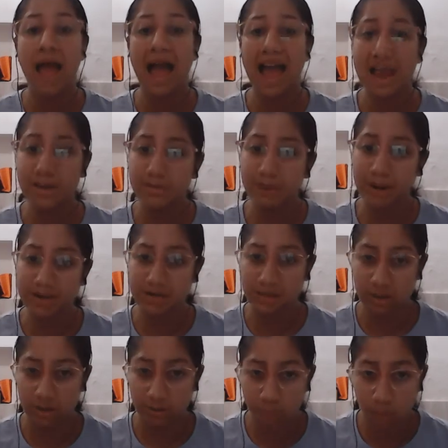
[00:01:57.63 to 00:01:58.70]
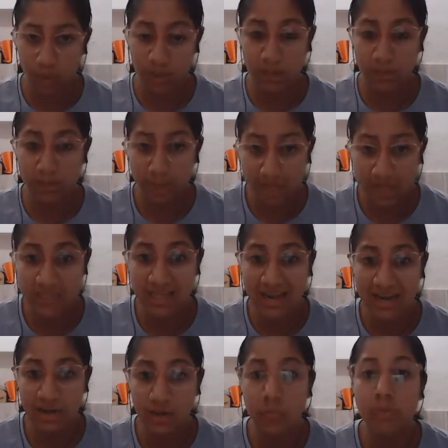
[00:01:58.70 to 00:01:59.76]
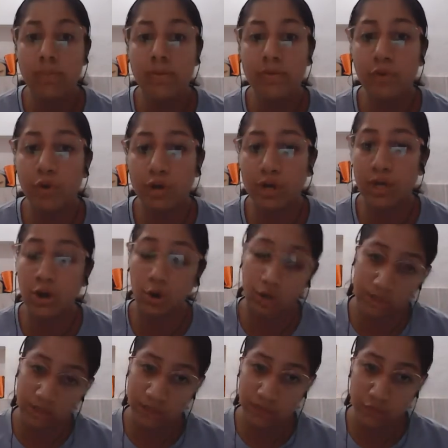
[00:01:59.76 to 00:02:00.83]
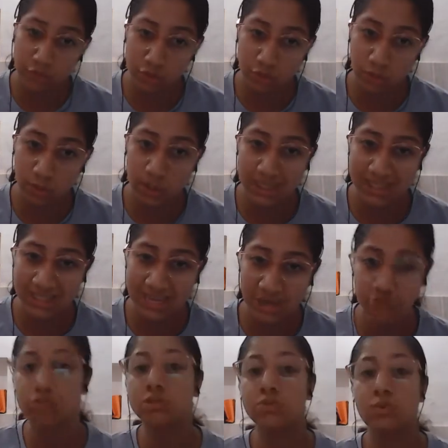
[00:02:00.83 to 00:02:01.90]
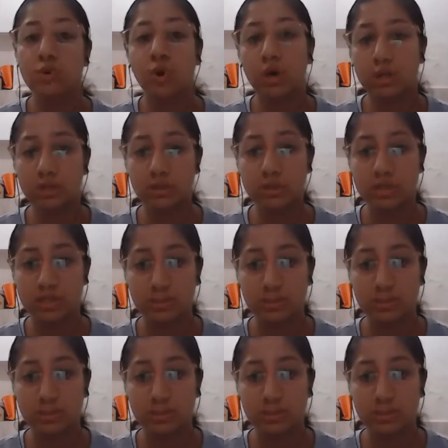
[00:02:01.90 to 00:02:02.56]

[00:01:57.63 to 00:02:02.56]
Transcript: And present and voting means that you will be voting in all the future voting sessions for all those